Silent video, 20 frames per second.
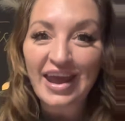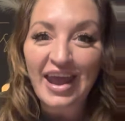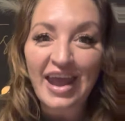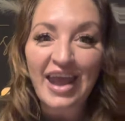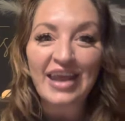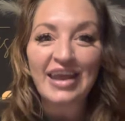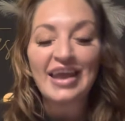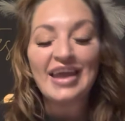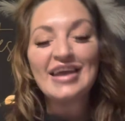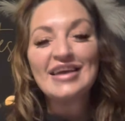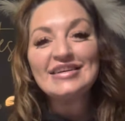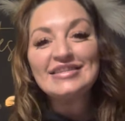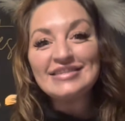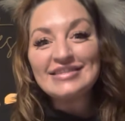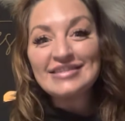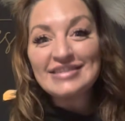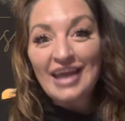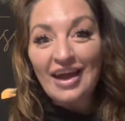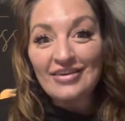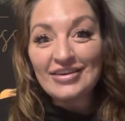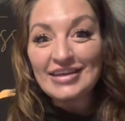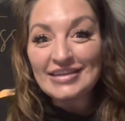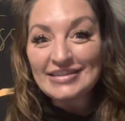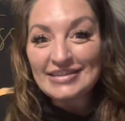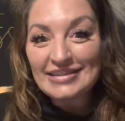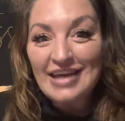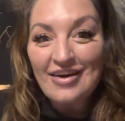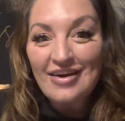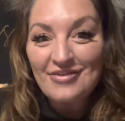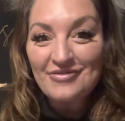day. Tell
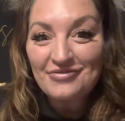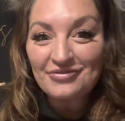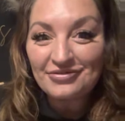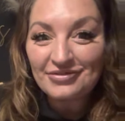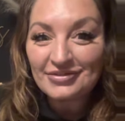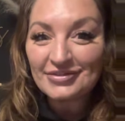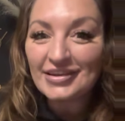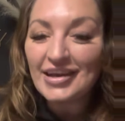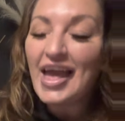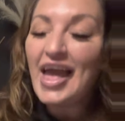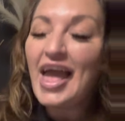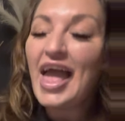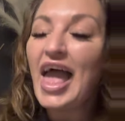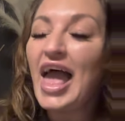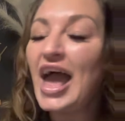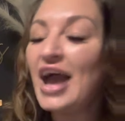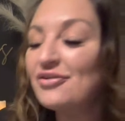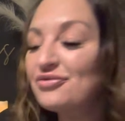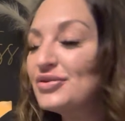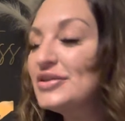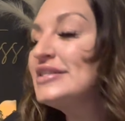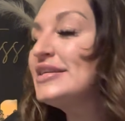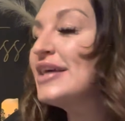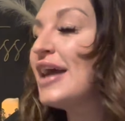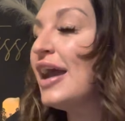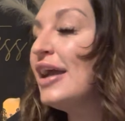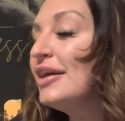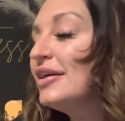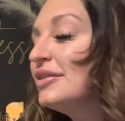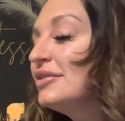yourself every
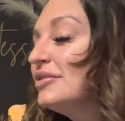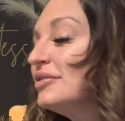day